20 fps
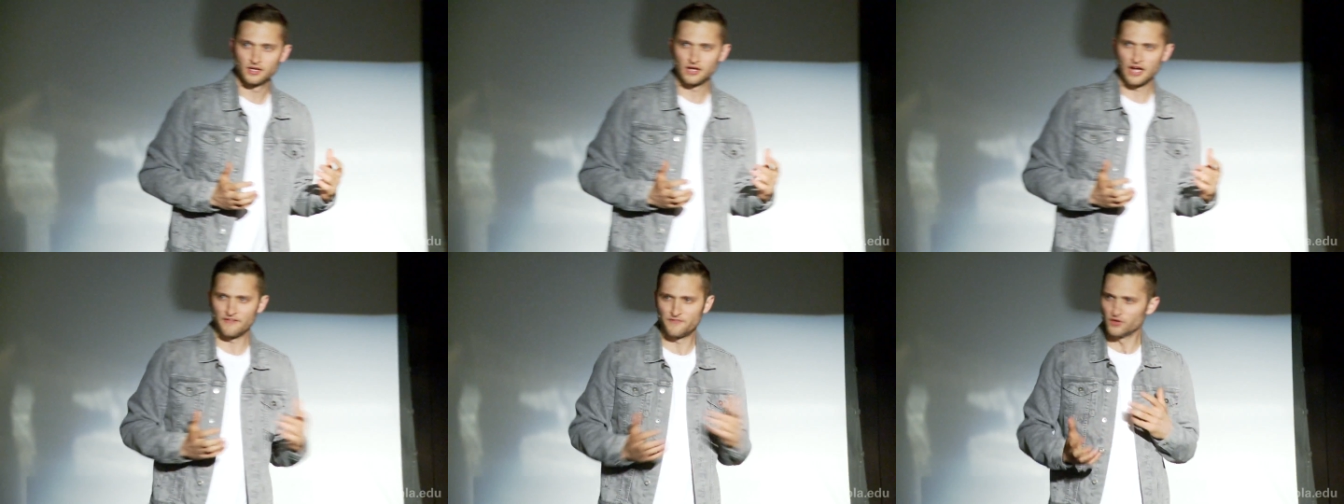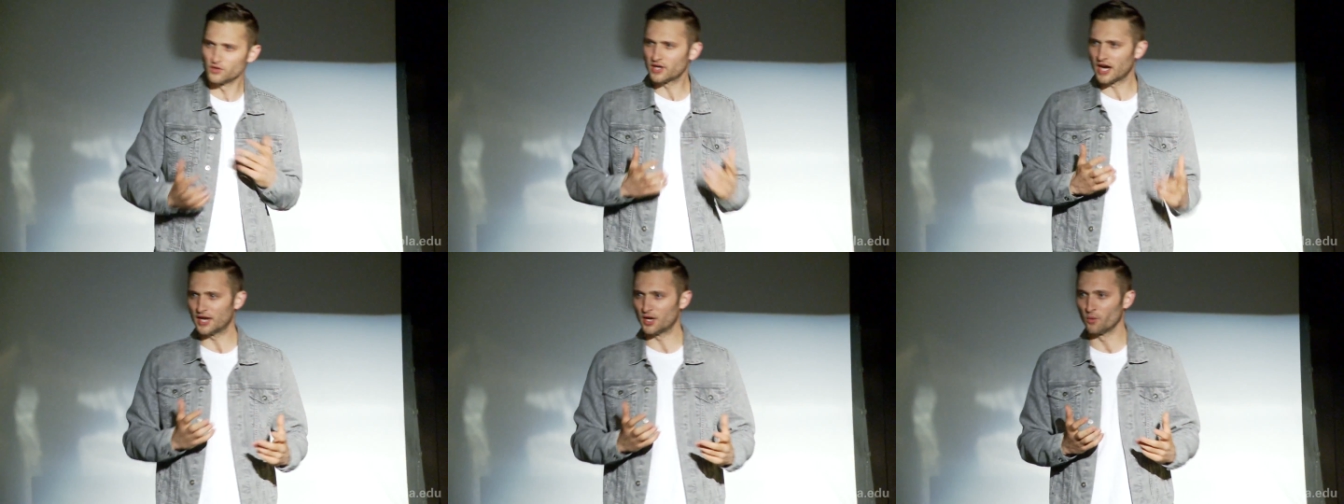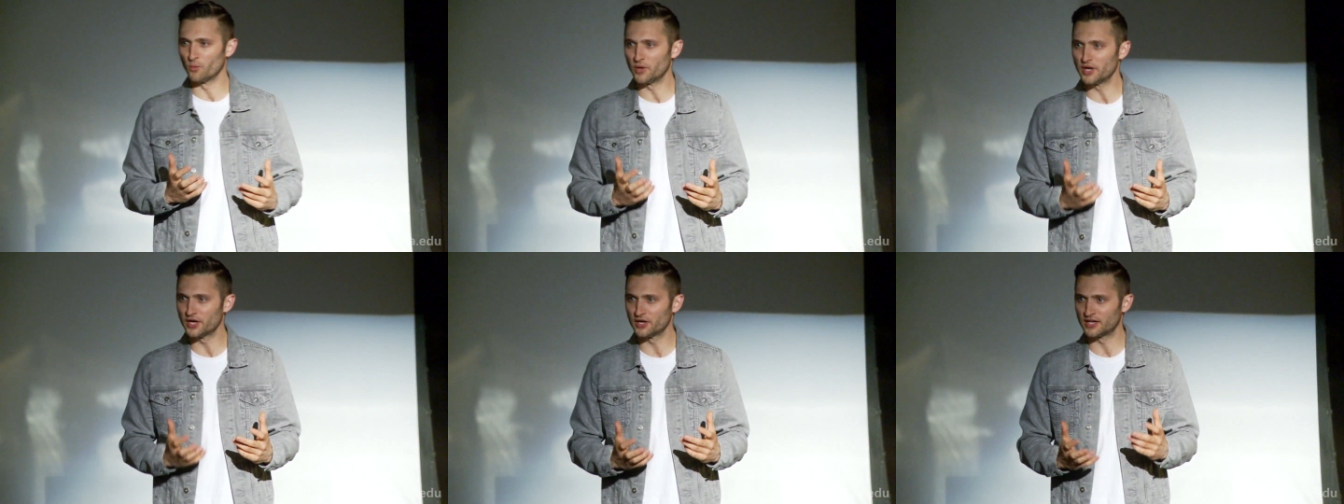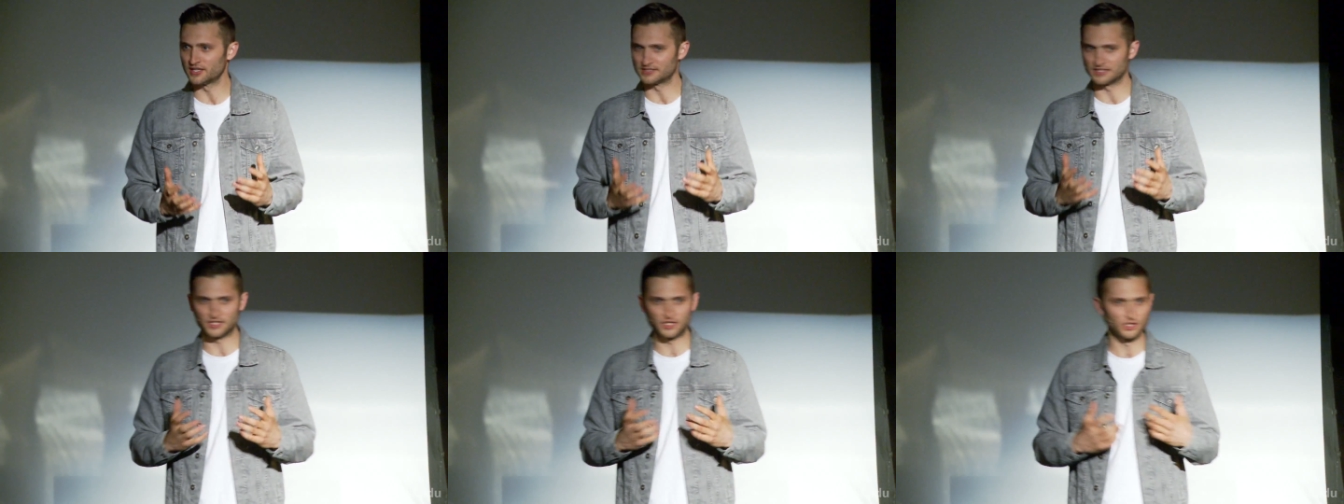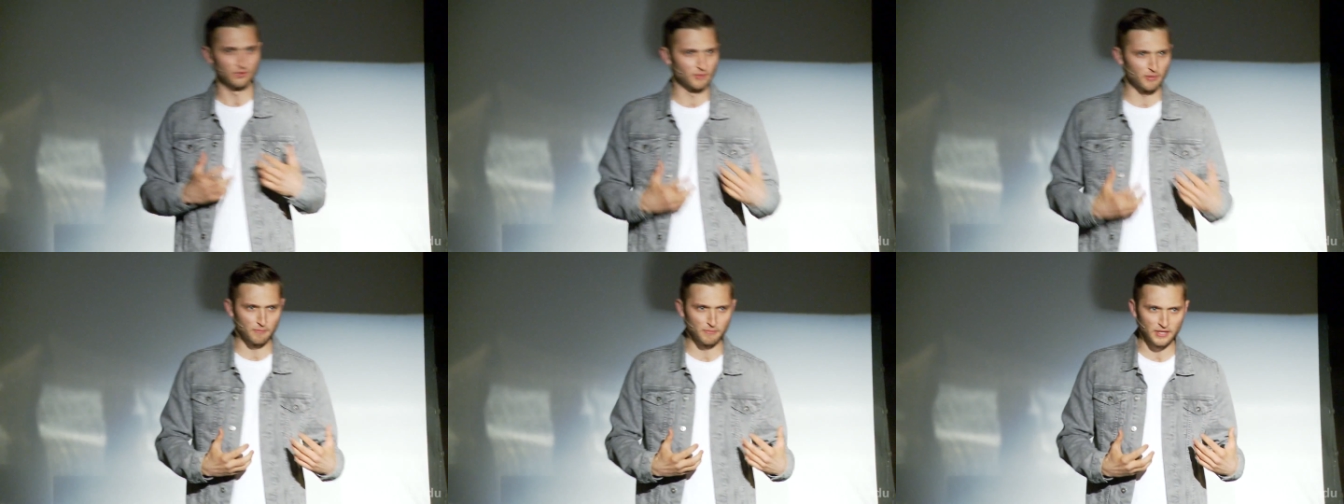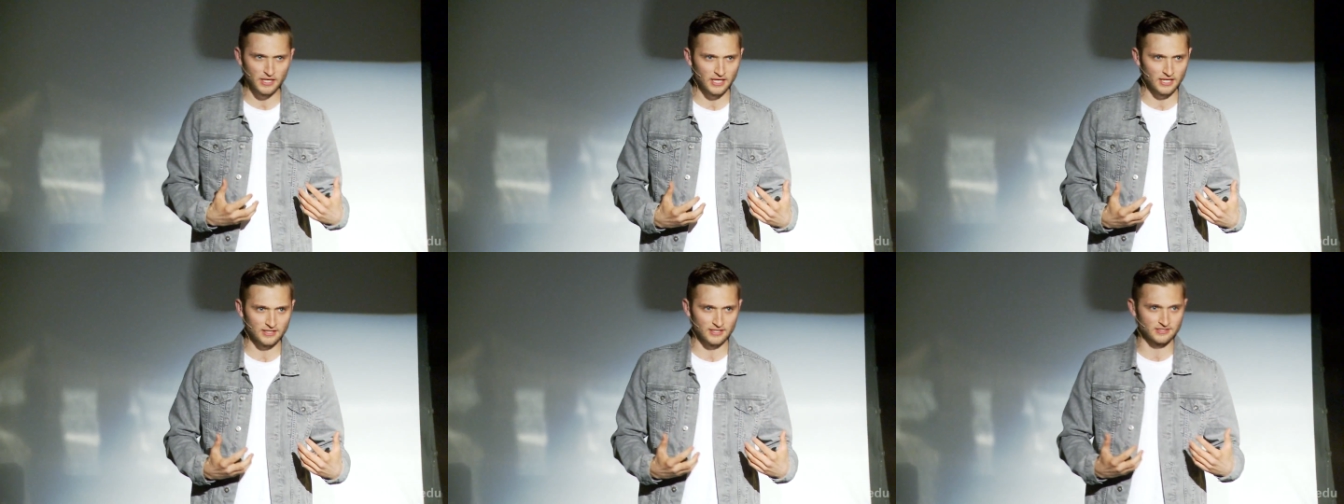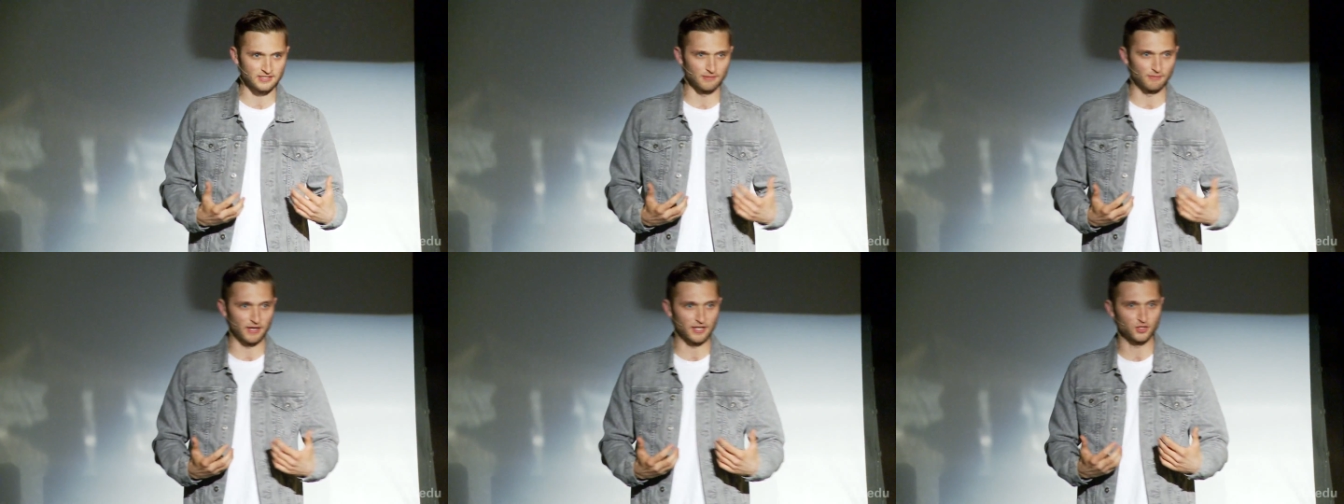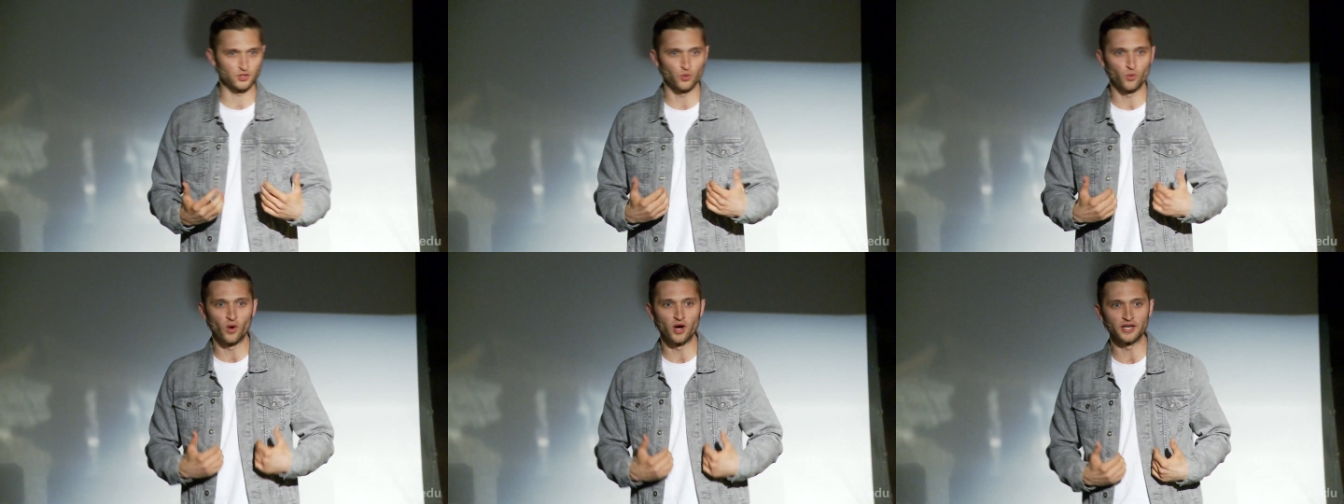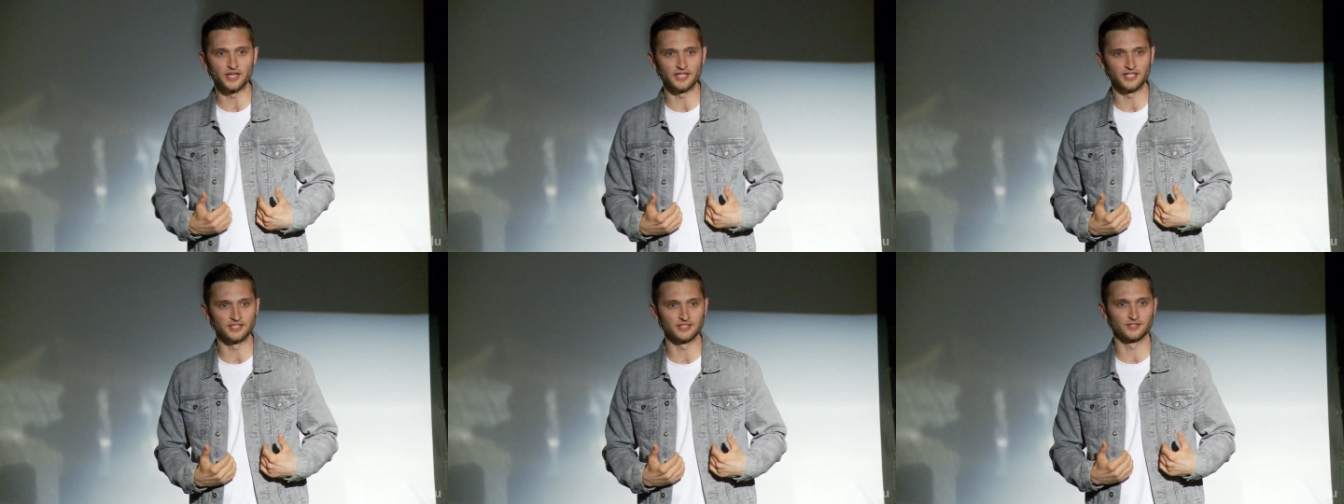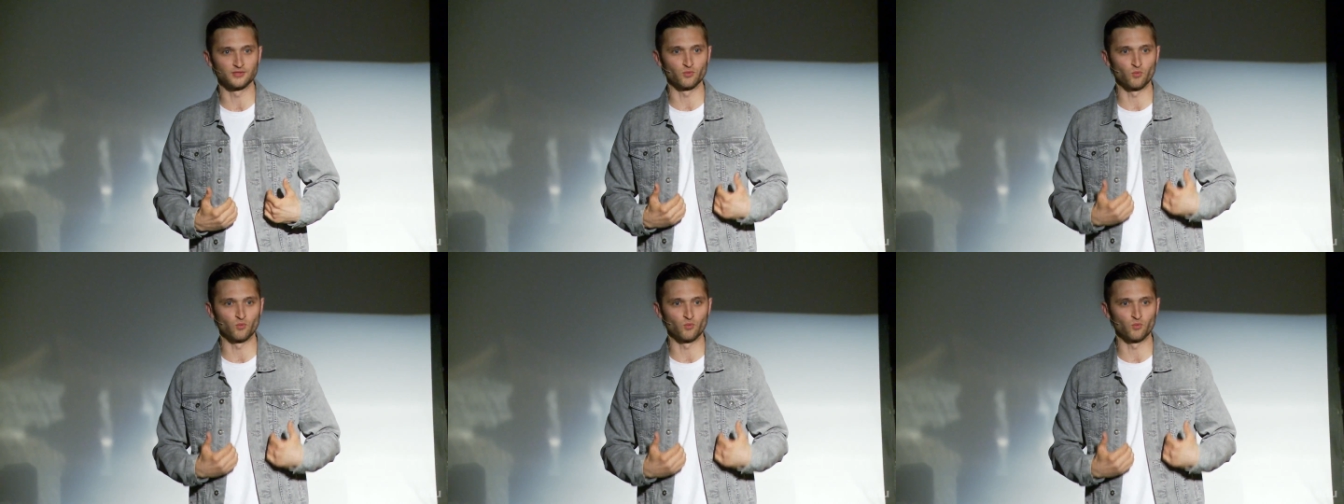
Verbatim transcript: I feel kind of weird as a human being that's in my twenties